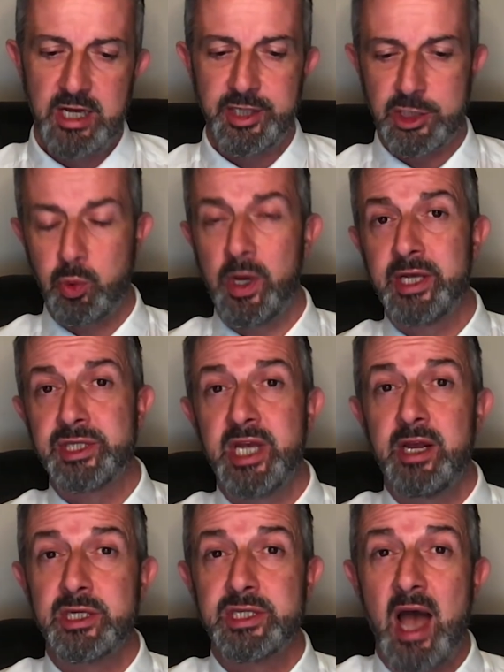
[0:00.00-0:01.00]
This week's
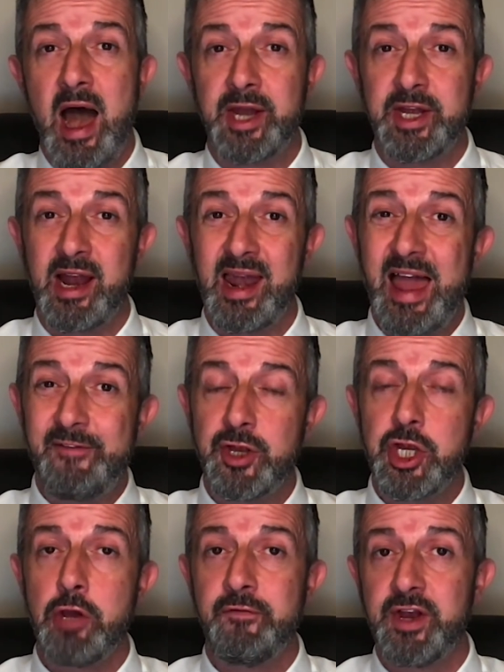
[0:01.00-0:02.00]
seen us add 11
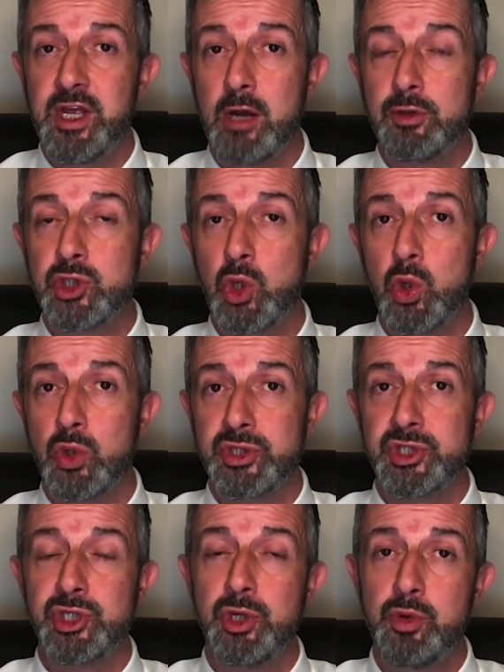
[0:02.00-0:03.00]
new video
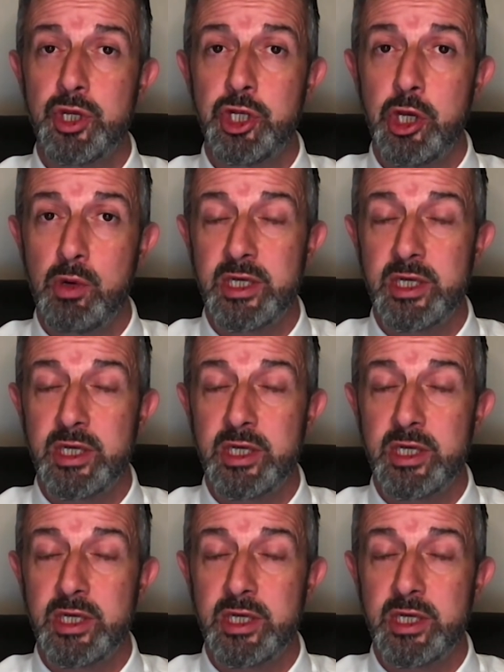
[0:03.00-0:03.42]
tours to the new